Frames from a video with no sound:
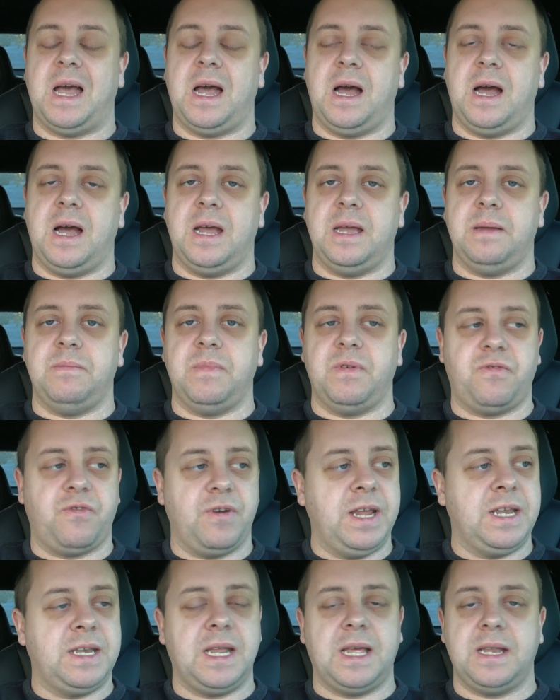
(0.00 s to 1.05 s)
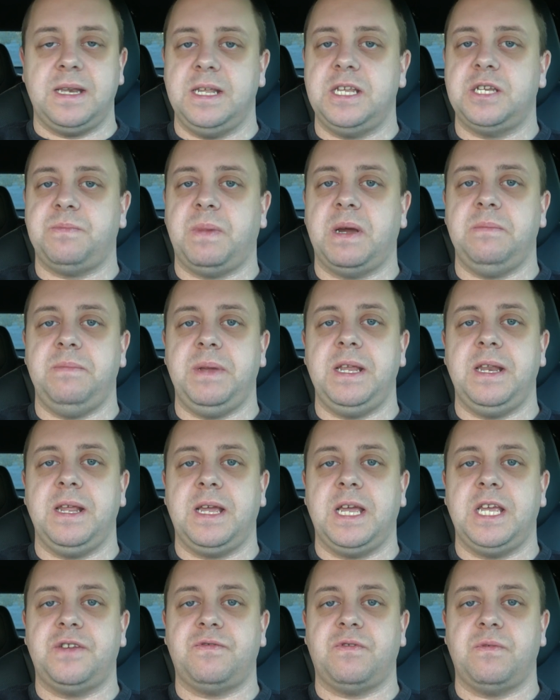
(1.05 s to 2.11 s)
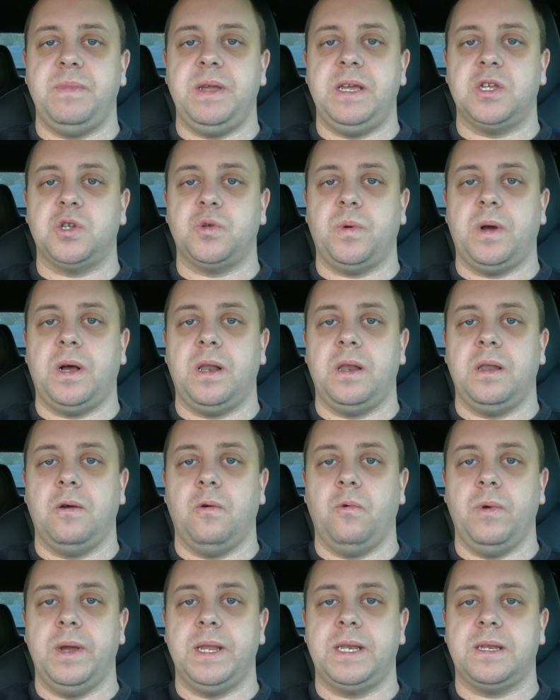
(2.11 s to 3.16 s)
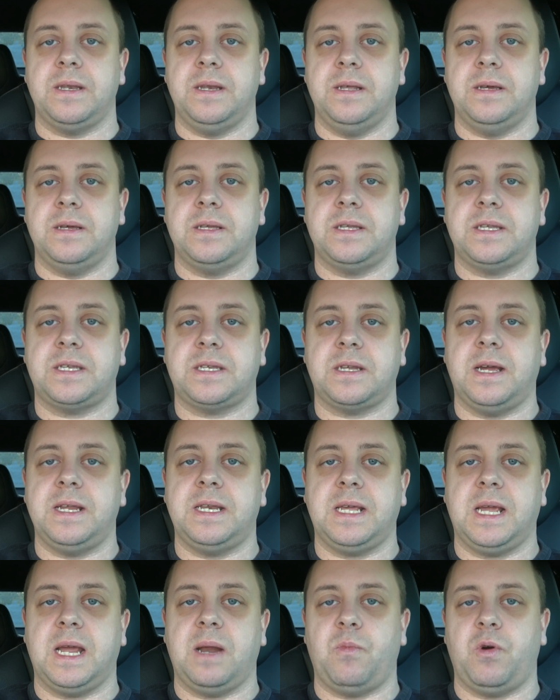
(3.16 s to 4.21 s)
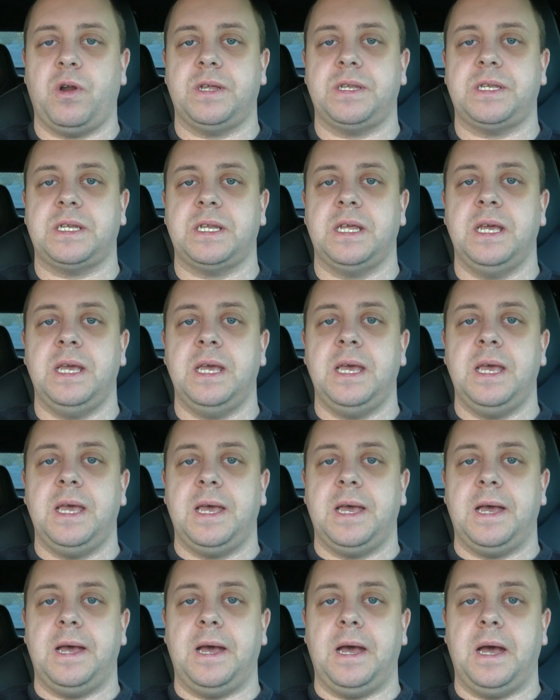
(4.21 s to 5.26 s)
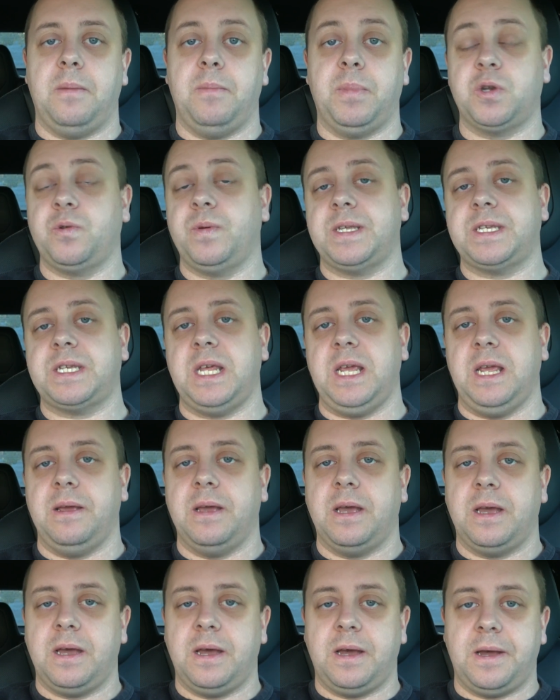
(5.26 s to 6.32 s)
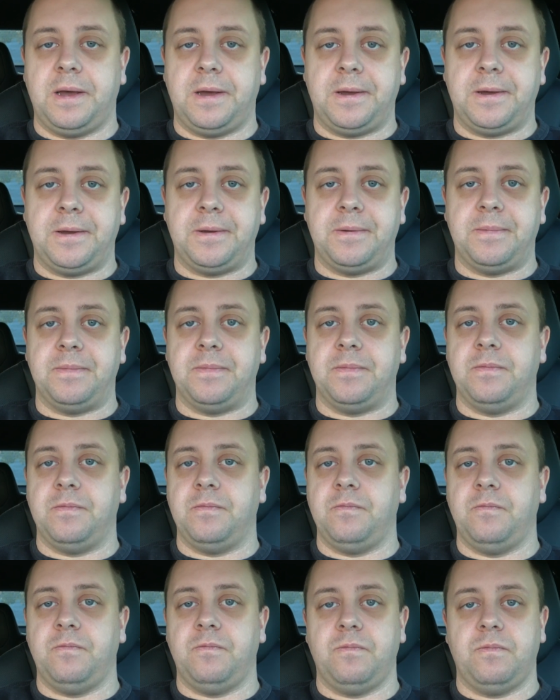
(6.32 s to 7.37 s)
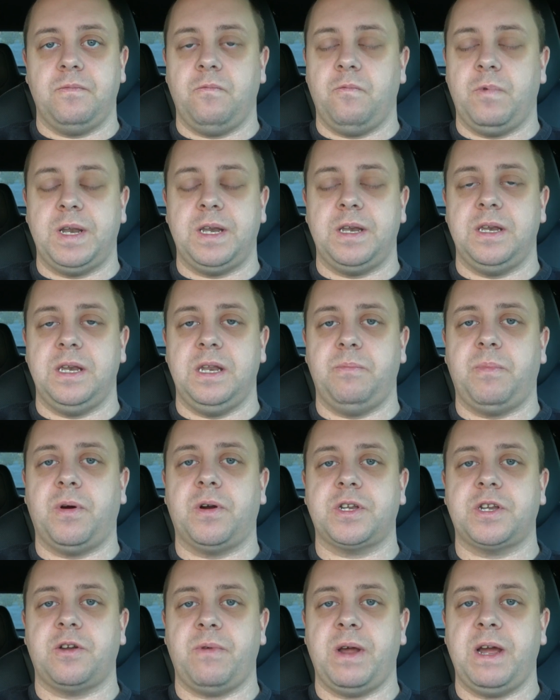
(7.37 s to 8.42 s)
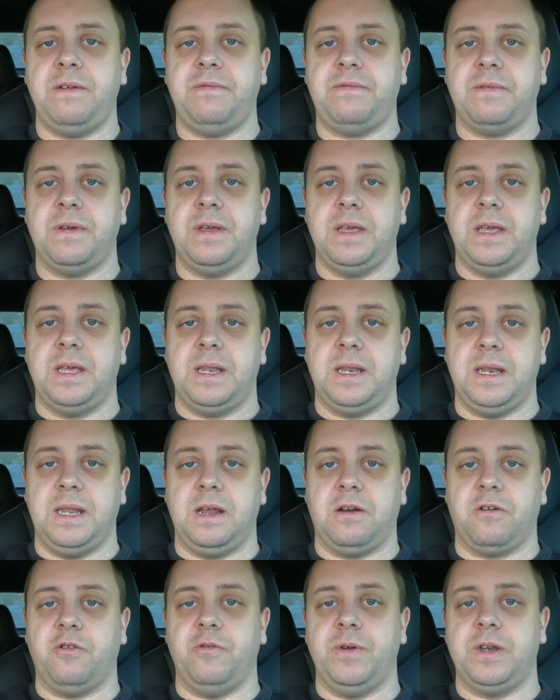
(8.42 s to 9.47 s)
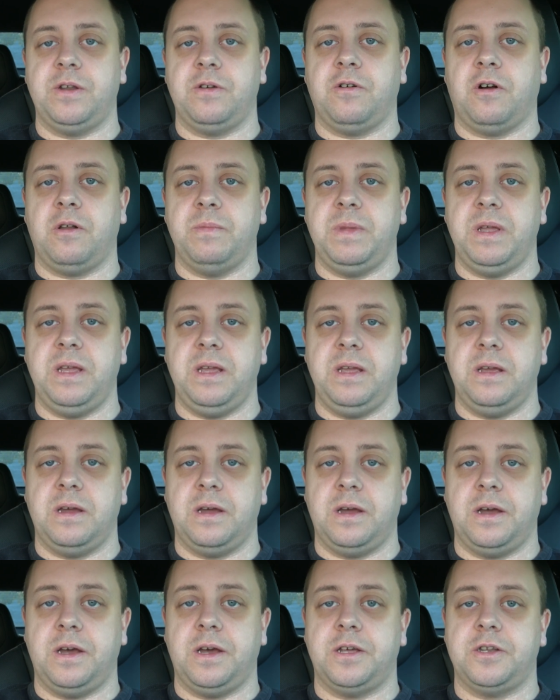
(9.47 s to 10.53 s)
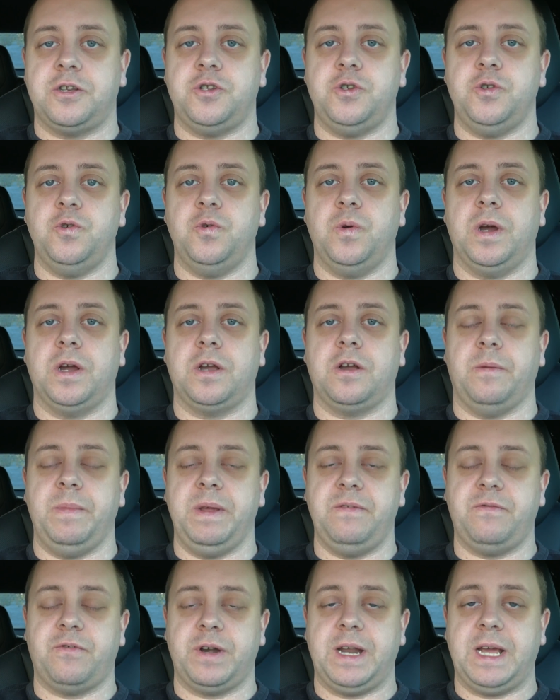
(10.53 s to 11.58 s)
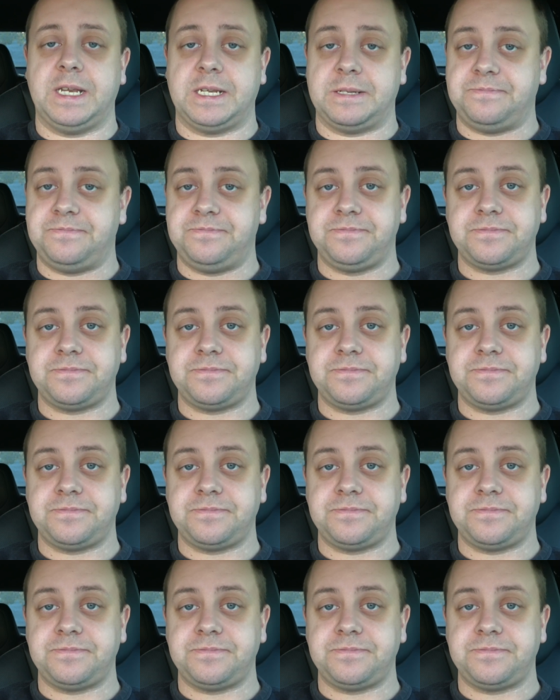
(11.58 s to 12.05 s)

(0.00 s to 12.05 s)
I'm afraid that this might be the case for me as well with the side cameras, but we'll see. When the parts arrive, they are going to call me to come in for that.